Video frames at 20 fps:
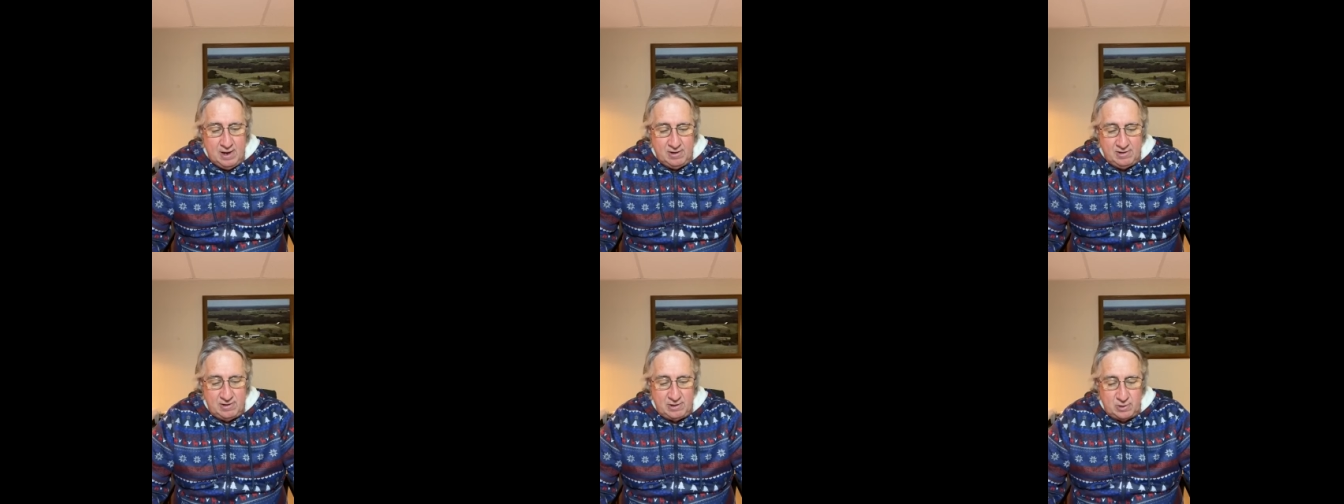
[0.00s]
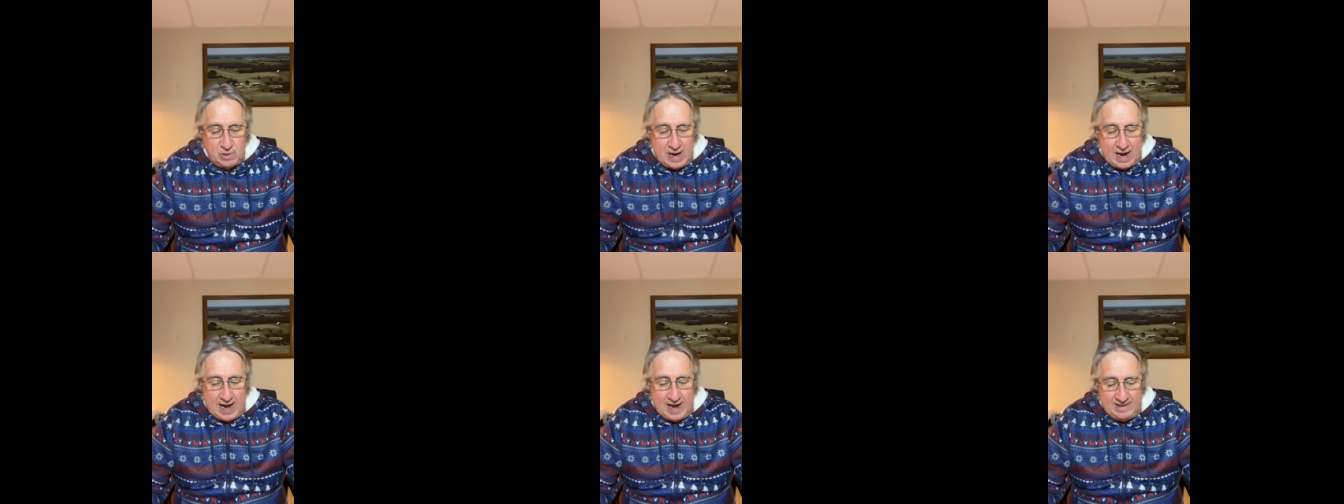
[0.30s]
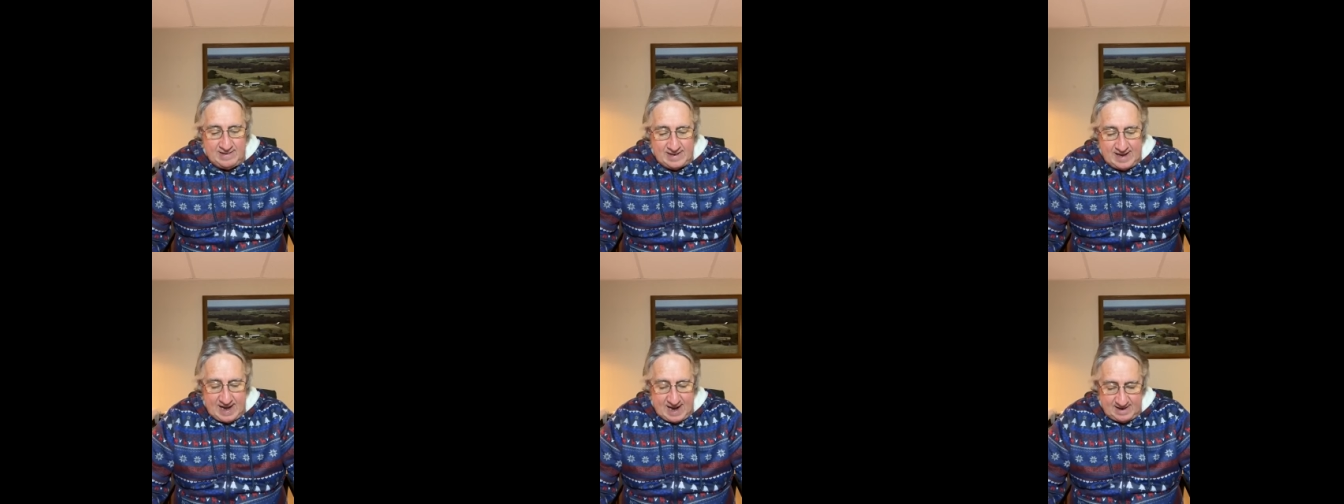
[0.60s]
So
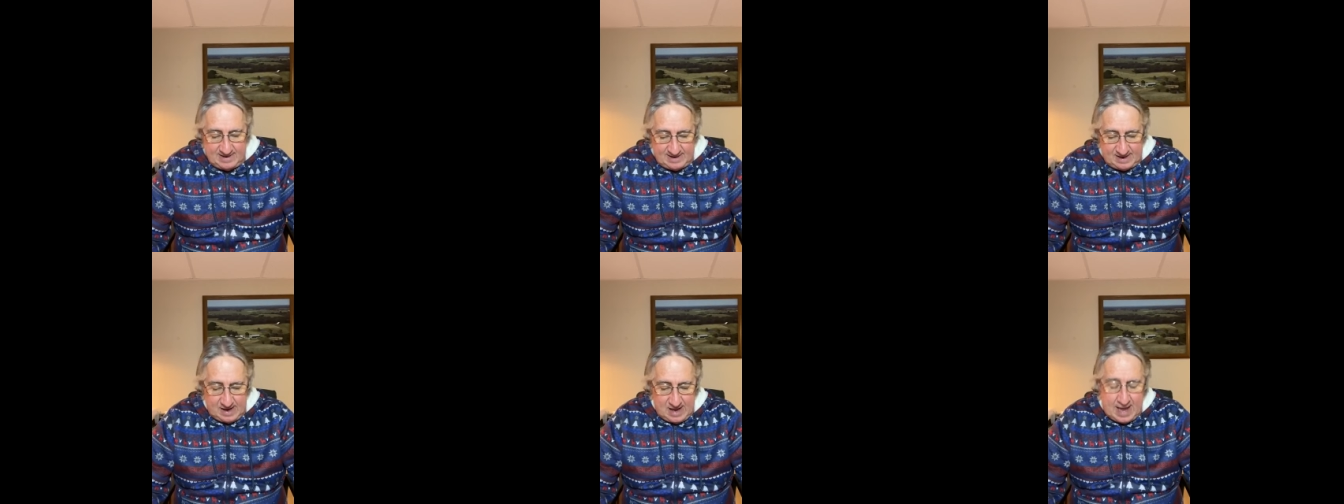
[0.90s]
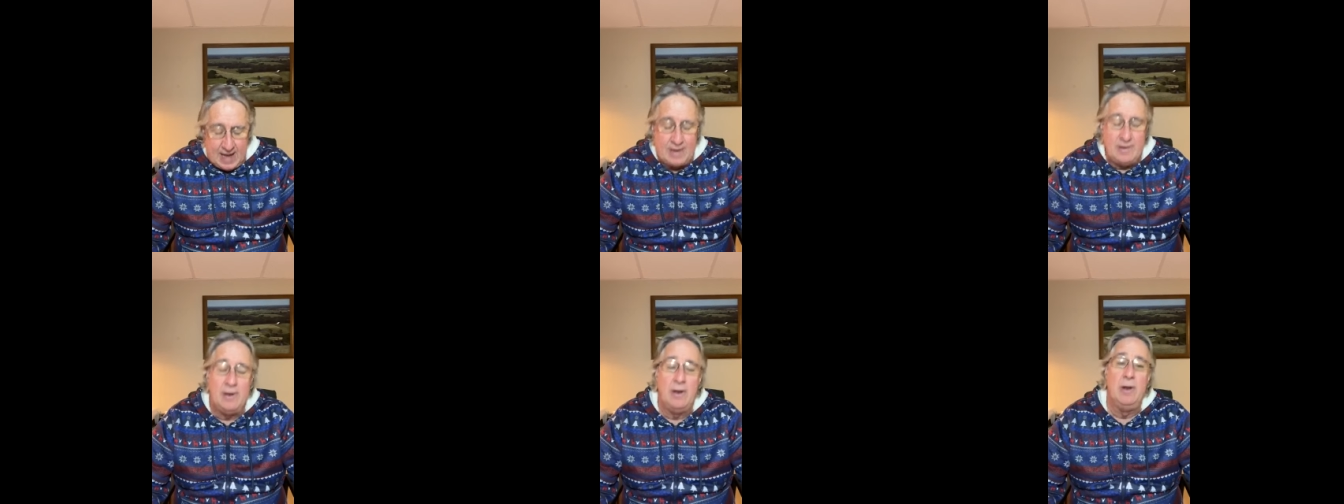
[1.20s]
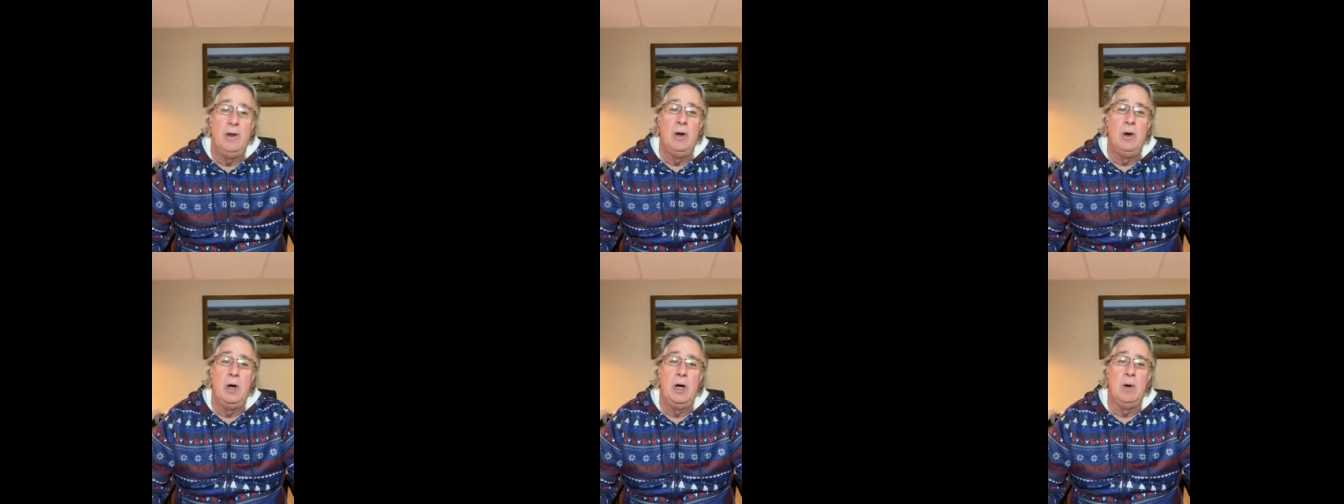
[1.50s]
guys, it has a lot to
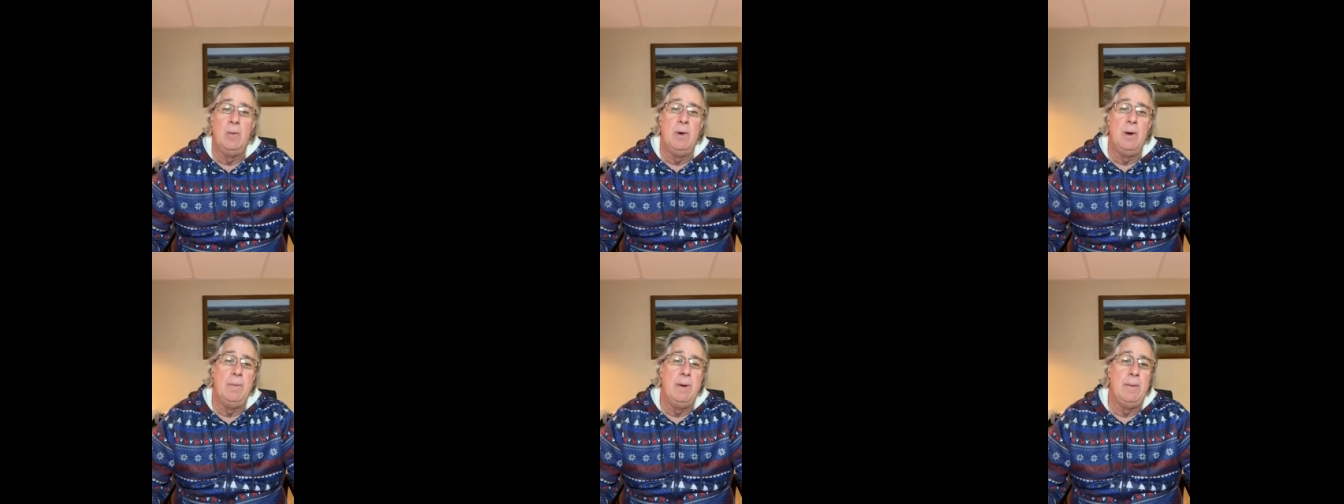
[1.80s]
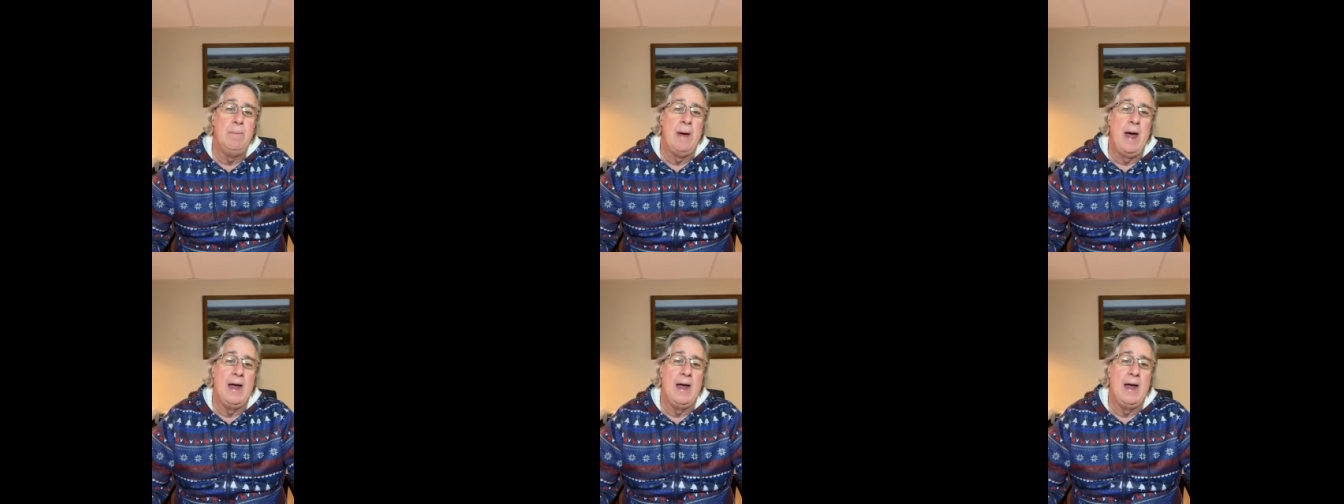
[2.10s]
do. Can we be